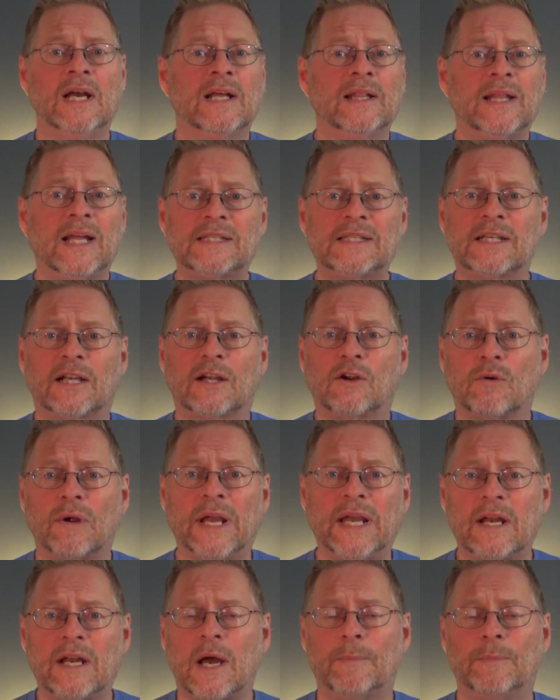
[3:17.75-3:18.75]
That's a
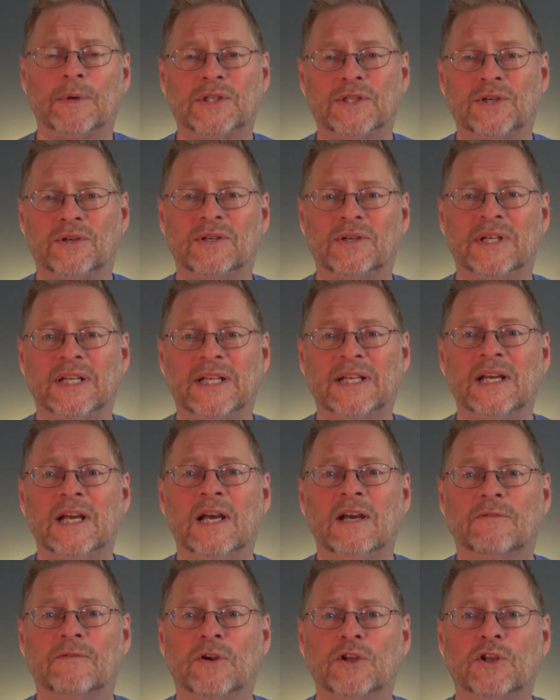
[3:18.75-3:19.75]
great opportunity
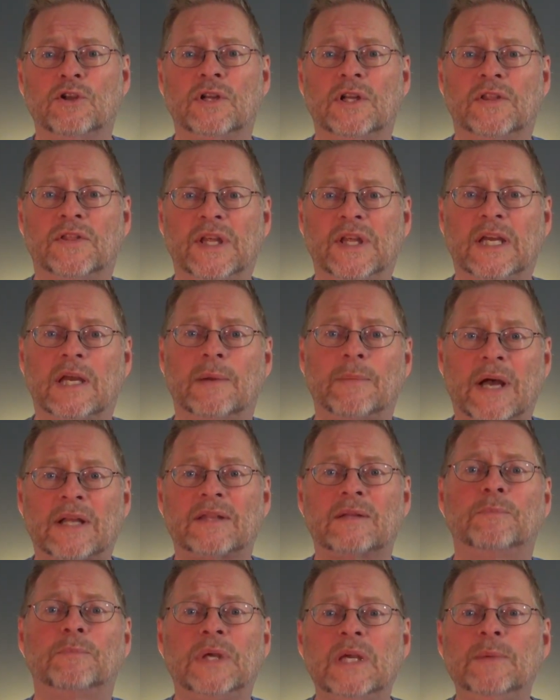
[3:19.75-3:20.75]
for you to think about
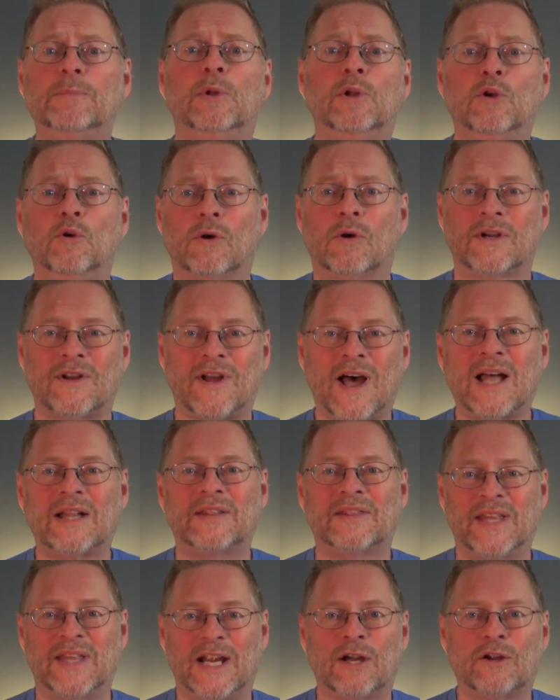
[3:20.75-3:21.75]
the people who are
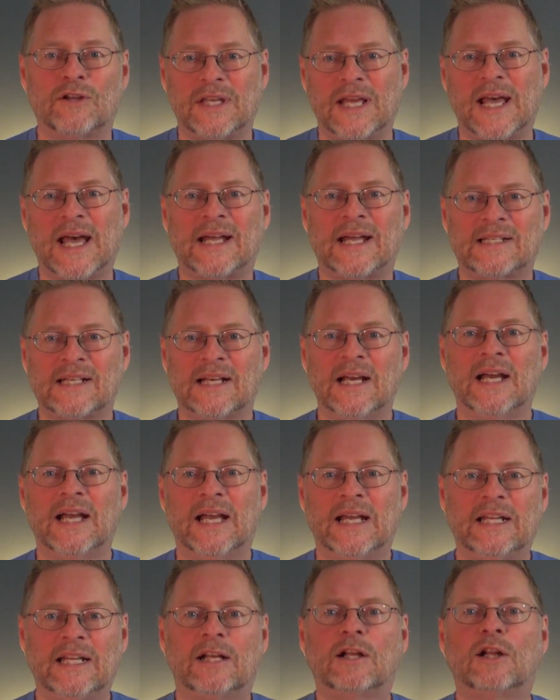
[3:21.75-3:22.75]
not there yet
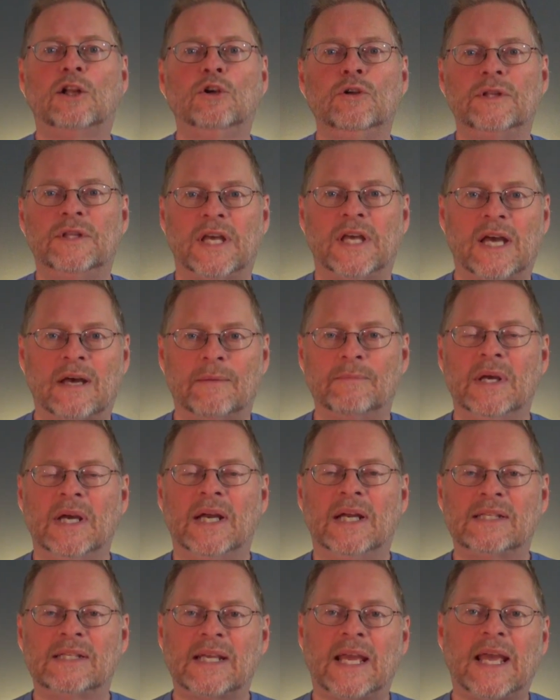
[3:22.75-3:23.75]
and include them
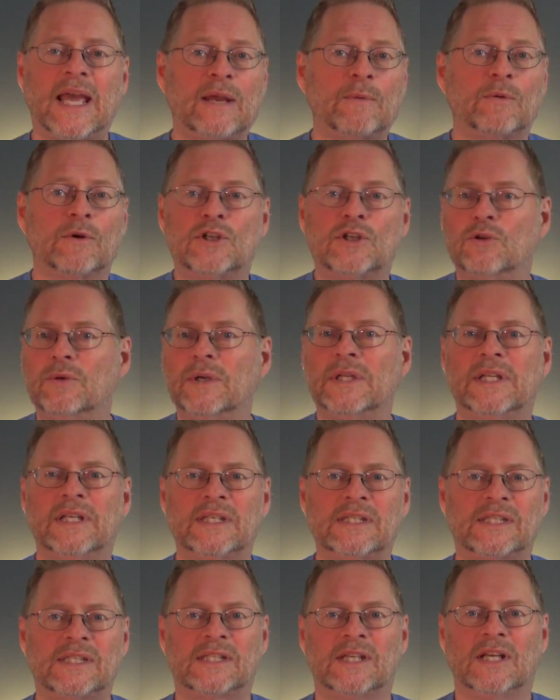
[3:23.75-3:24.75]
and say, hey, we're doing
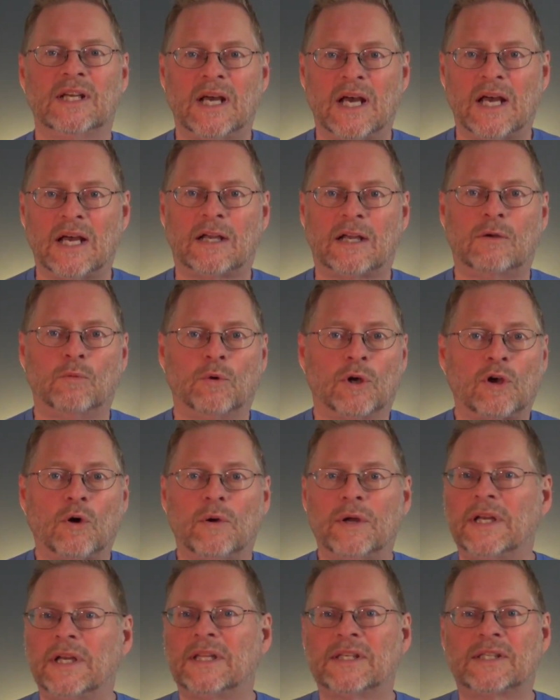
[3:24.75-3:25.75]
this, uh, we're
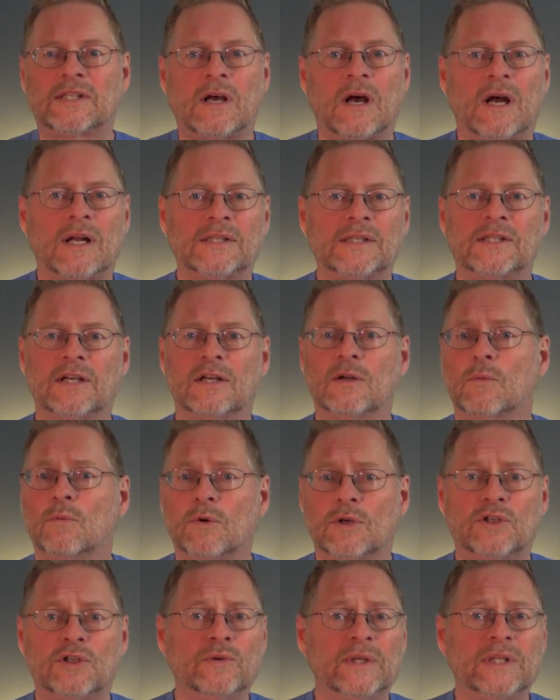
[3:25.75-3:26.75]
going to this concert,
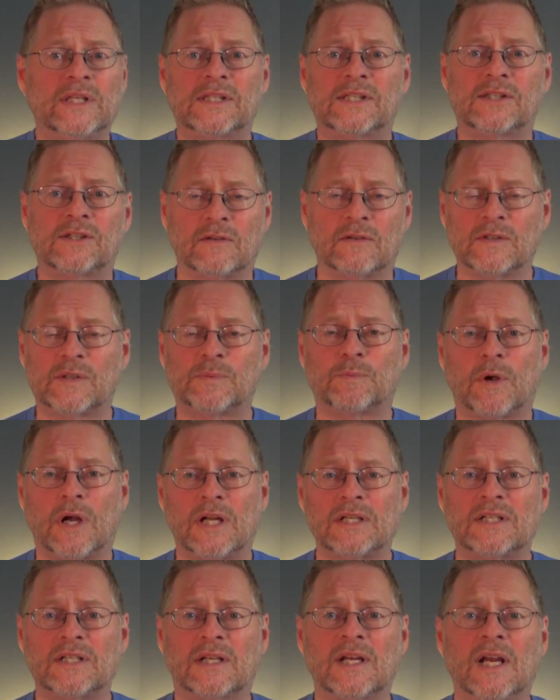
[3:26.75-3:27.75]
we're doing this service
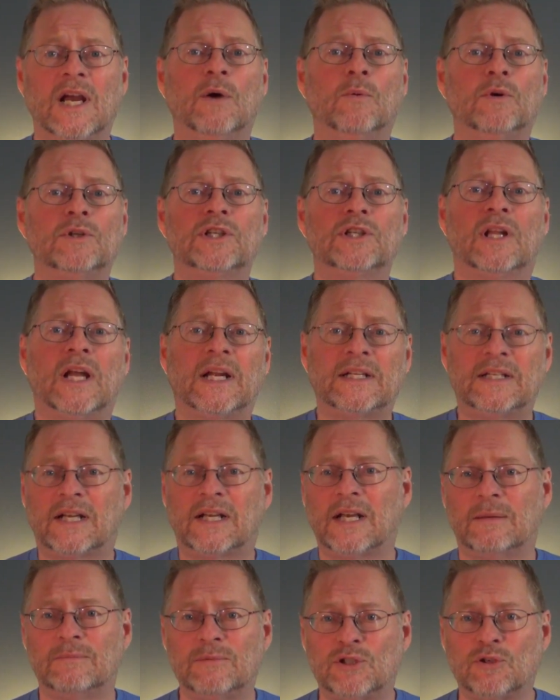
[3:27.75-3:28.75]
project. Would you like to
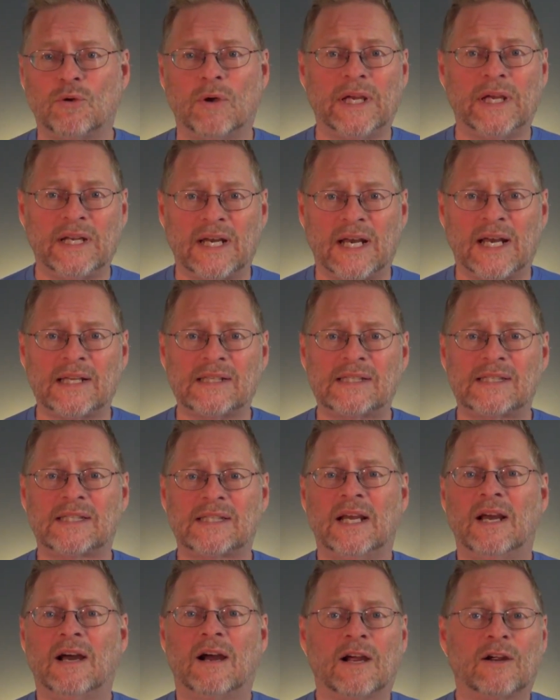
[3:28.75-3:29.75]
come join us?
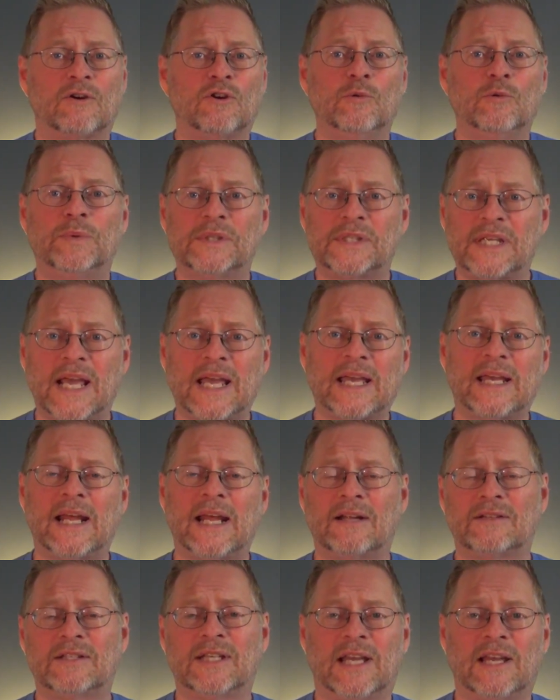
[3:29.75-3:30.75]
Our group is hanging
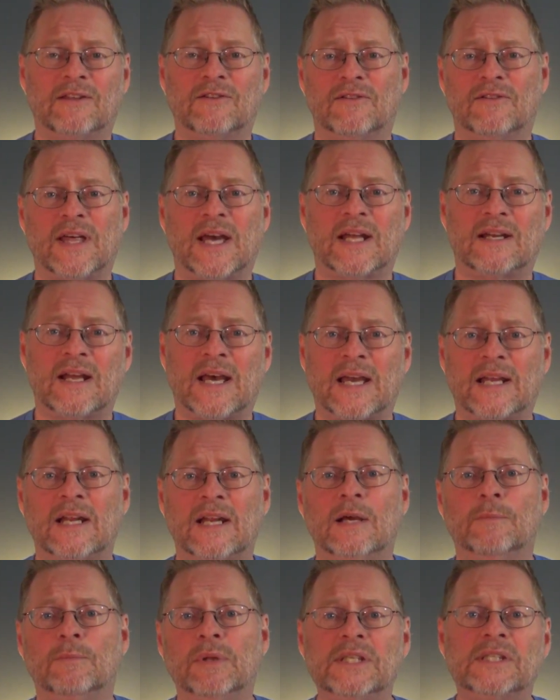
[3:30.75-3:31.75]
out together that night.
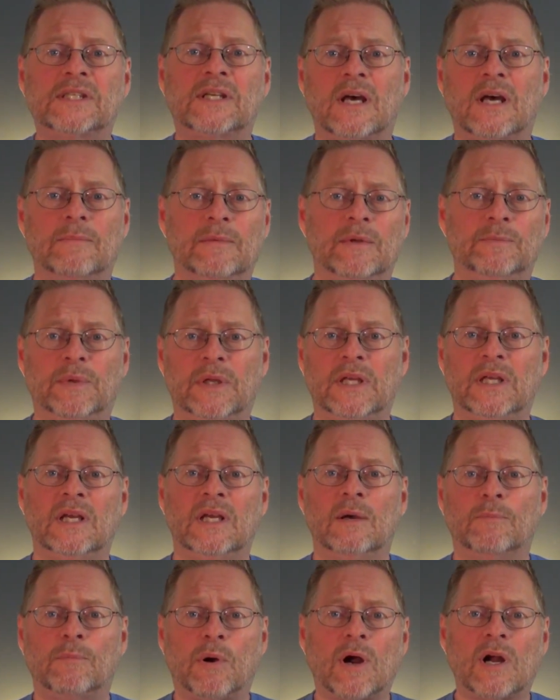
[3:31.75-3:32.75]
Please come and be
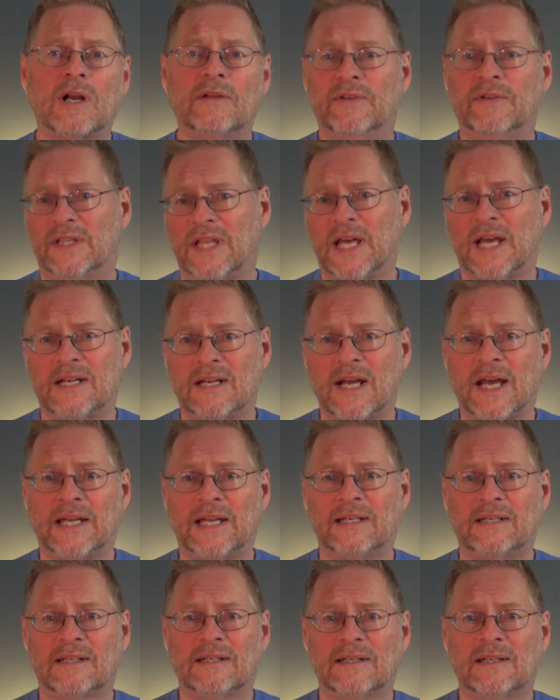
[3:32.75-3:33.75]
part of it that
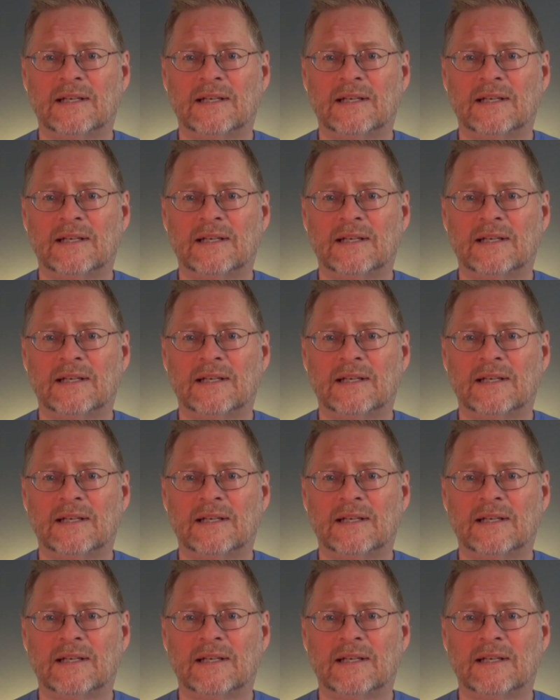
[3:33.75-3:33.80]
night.